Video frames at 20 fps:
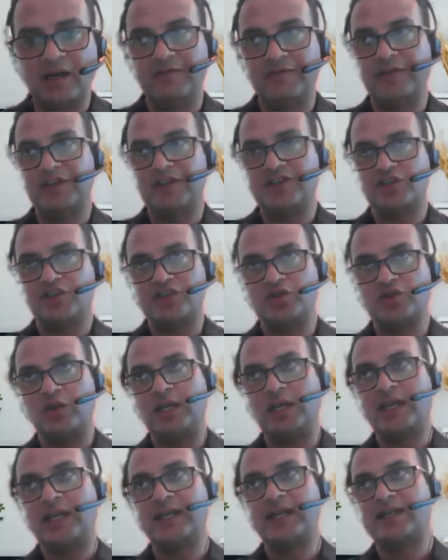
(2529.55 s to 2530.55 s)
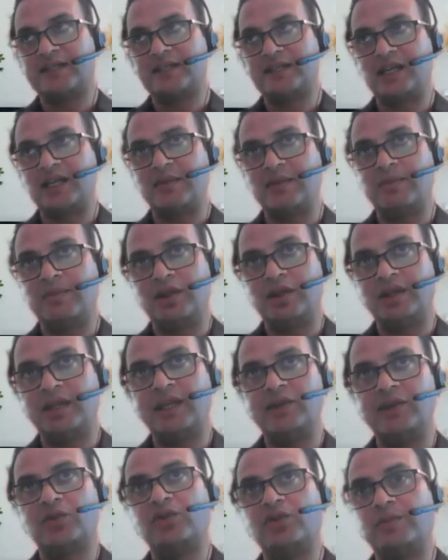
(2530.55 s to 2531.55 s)
which is only concerned about
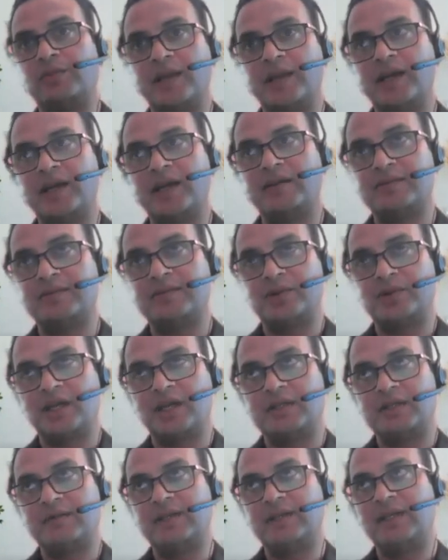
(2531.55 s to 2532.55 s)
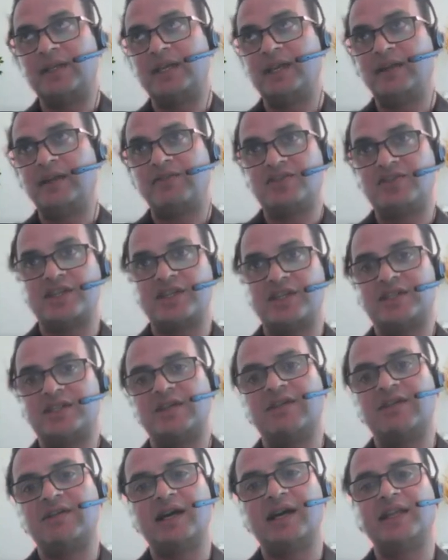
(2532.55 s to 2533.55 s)
their own plant productivity and
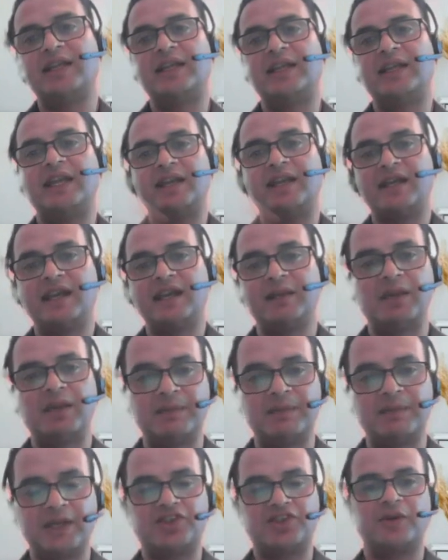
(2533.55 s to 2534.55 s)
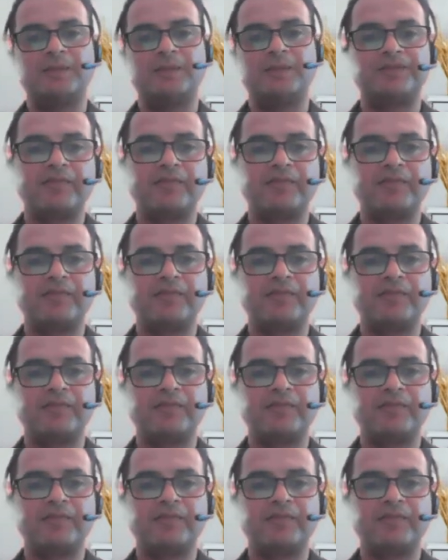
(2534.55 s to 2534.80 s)
efficiency rather than the entire big picture.